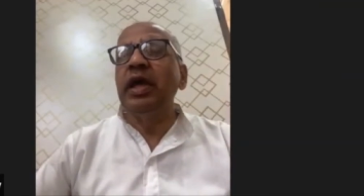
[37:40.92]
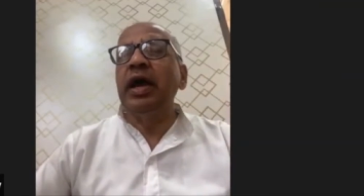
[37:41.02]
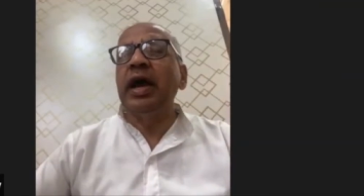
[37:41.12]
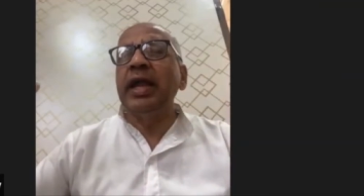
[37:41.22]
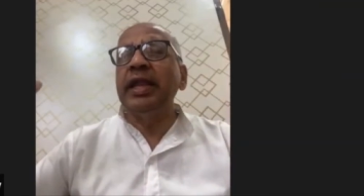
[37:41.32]

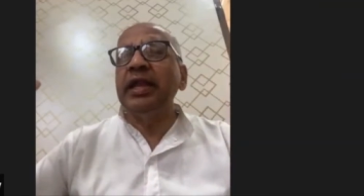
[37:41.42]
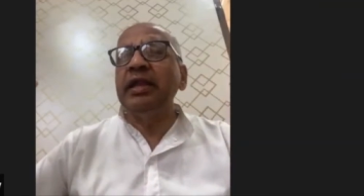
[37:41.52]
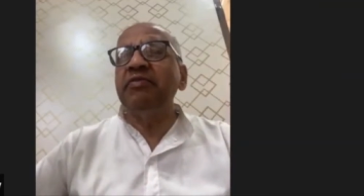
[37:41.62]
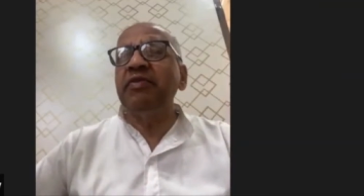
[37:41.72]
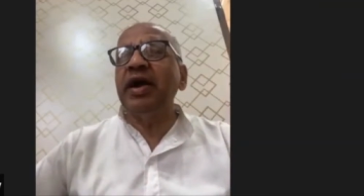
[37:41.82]

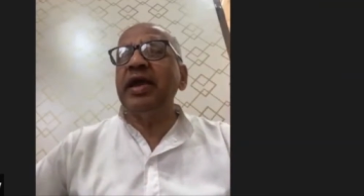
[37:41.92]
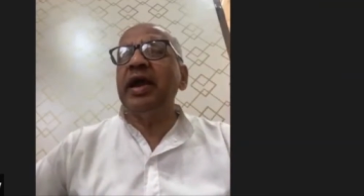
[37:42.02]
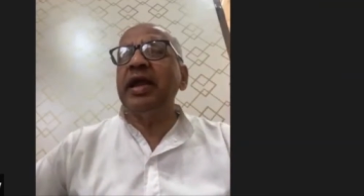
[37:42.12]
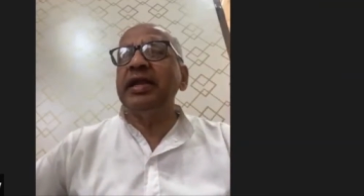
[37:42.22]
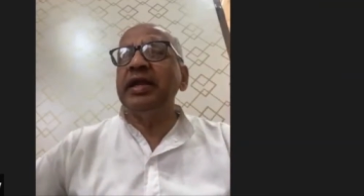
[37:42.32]
identify
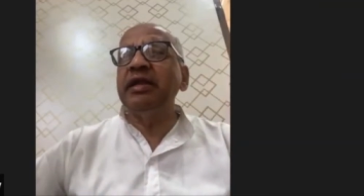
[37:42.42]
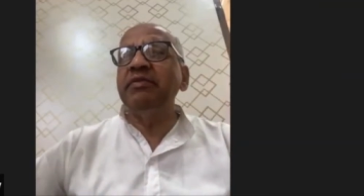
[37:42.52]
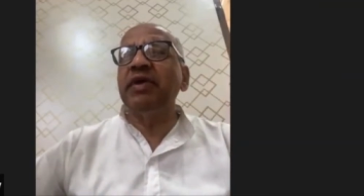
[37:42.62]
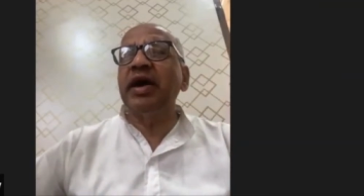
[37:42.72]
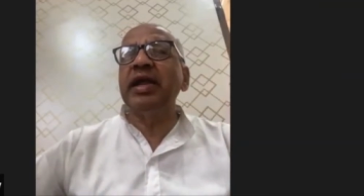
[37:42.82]

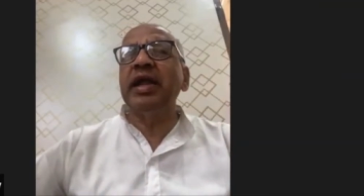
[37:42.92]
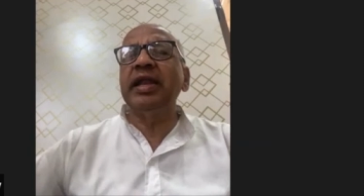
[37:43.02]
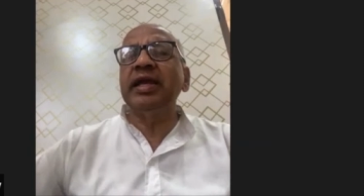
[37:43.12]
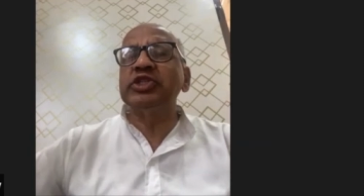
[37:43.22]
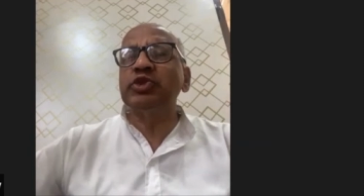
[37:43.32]
and
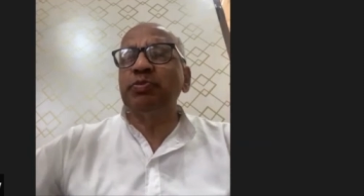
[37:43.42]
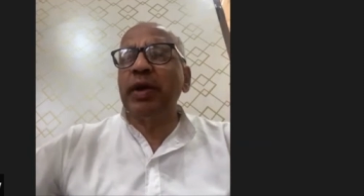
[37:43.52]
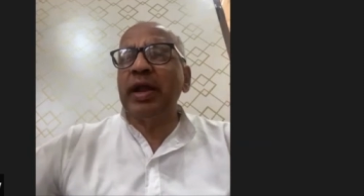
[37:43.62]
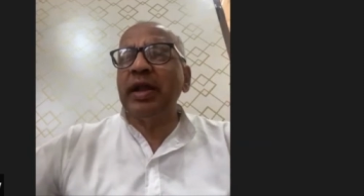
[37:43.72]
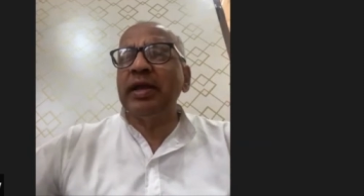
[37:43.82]

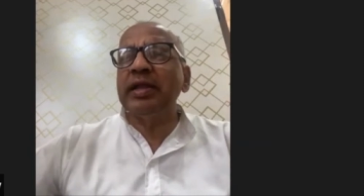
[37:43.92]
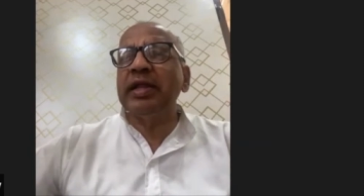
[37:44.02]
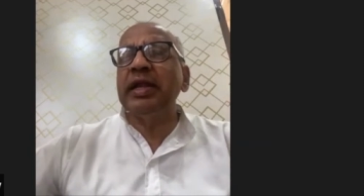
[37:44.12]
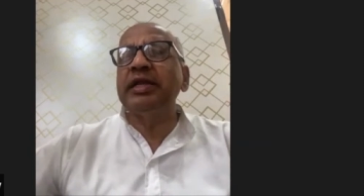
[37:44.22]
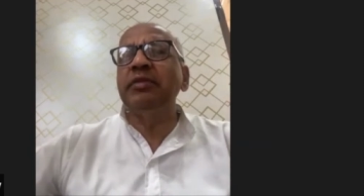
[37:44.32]
expand, and
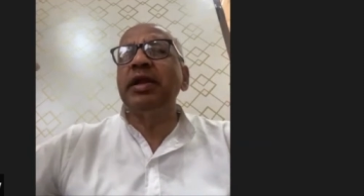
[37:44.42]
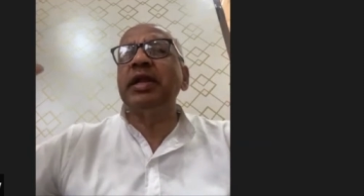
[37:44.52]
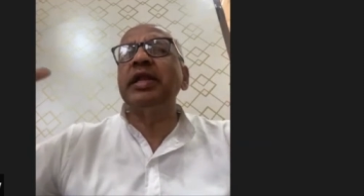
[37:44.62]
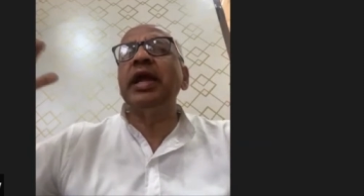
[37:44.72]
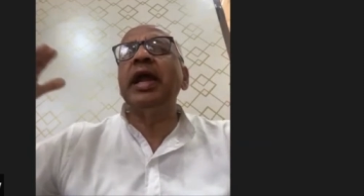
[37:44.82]

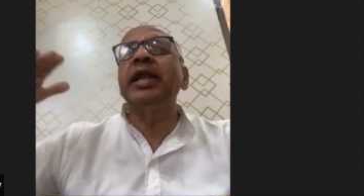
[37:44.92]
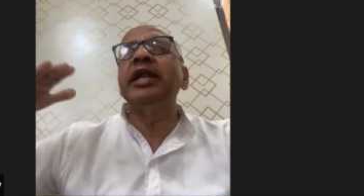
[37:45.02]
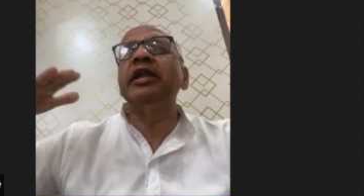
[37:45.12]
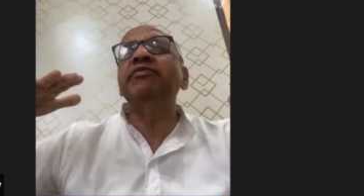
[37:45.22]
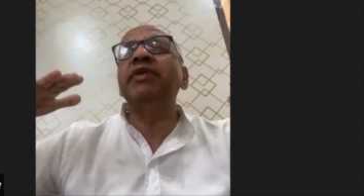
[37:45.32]
ultimately
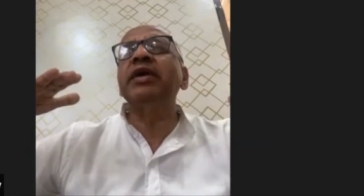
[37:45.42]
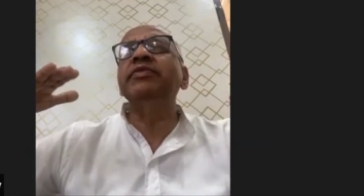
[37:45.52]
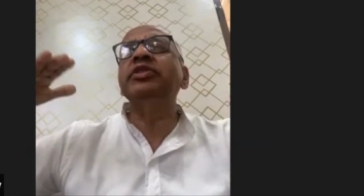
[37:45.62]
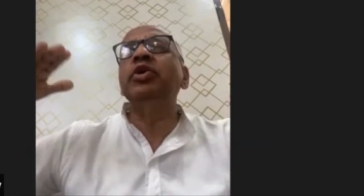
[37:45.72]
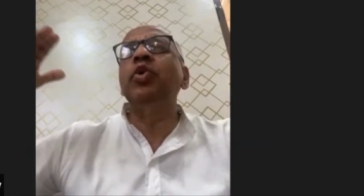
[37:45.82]
identify
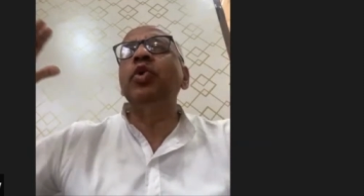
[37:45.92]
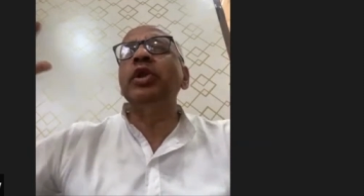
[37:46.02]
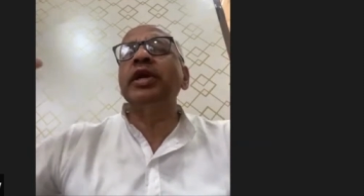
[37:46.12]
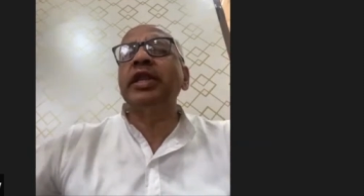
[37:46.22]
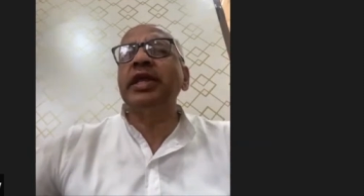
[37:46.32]
with the whole
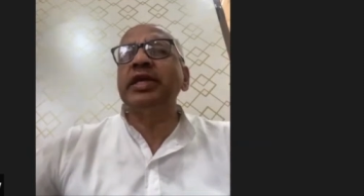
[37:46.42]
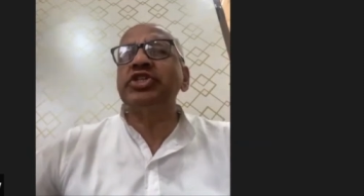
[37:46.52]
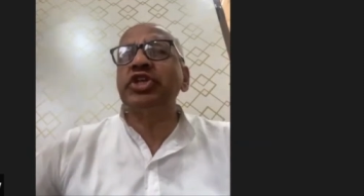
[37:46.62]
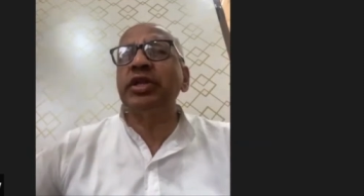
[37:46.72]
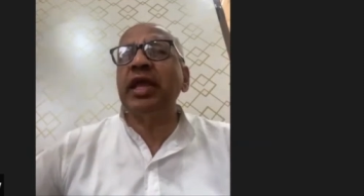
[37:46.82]

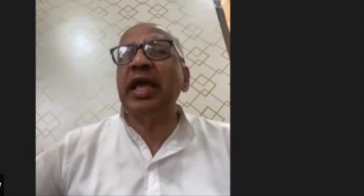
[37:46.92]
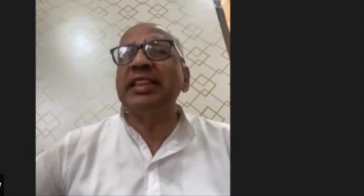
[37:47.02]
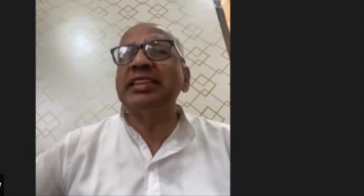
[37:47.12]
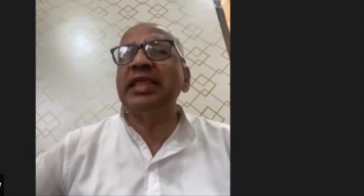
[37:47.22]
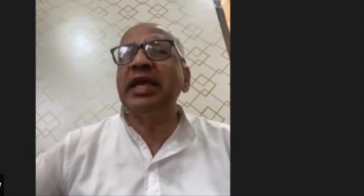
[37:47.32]
creation,
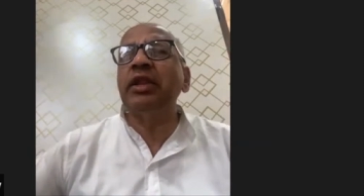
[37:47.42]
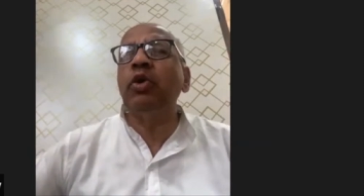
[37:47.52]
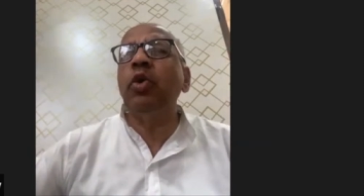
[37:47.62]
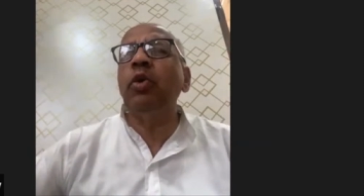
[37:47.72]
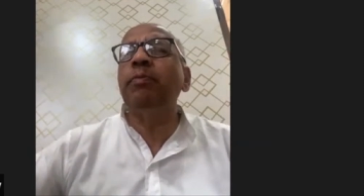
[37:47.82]
and then
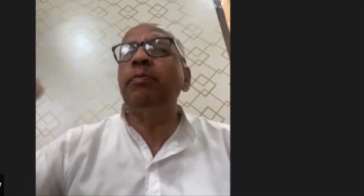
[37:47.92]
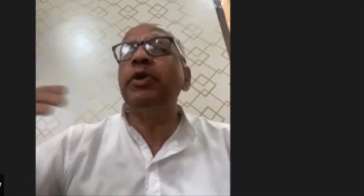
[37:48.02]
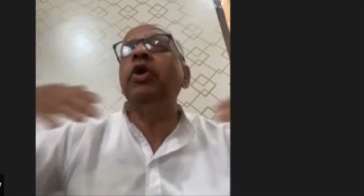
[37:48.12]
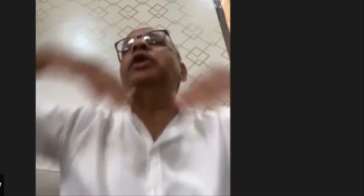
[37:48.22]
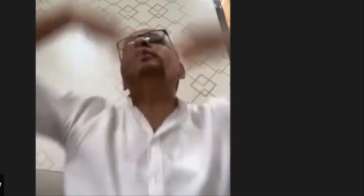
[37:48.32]
go
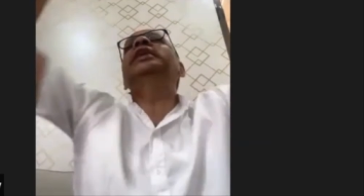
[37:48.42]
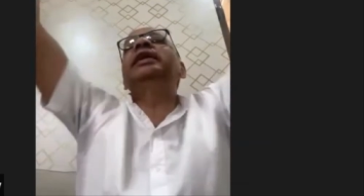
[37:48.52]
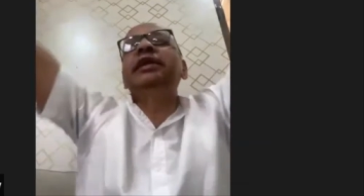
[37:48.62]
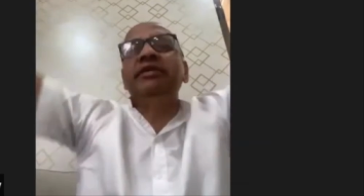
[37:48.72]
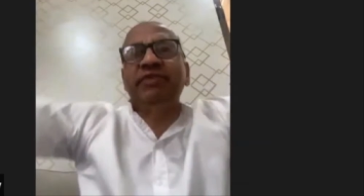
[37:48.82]
beyond the
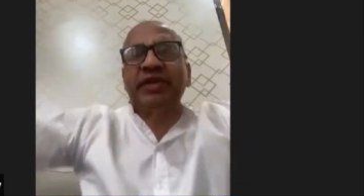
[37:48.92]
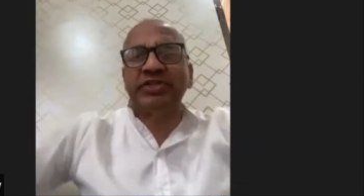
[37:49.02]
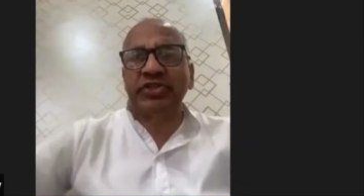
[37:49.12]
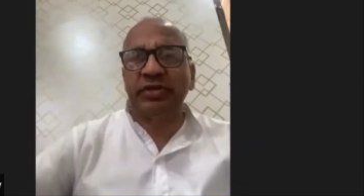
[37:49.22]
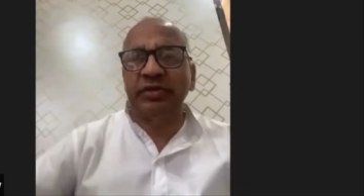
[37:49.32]
identification.